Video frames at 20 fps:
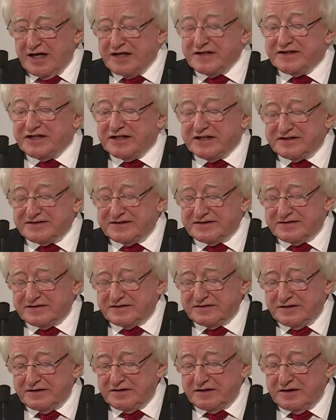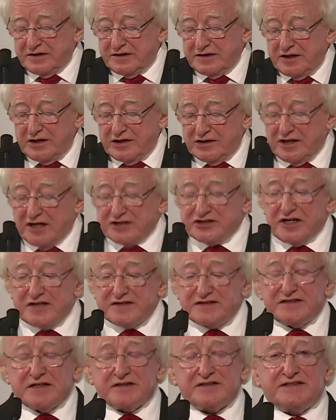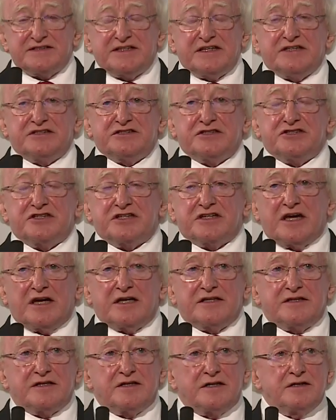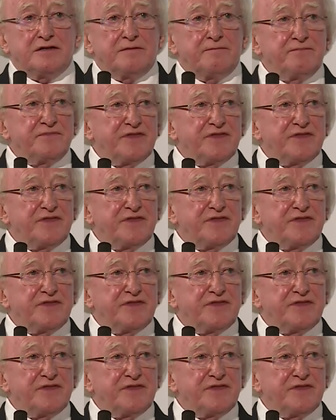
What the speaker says: In this, let us succeed together.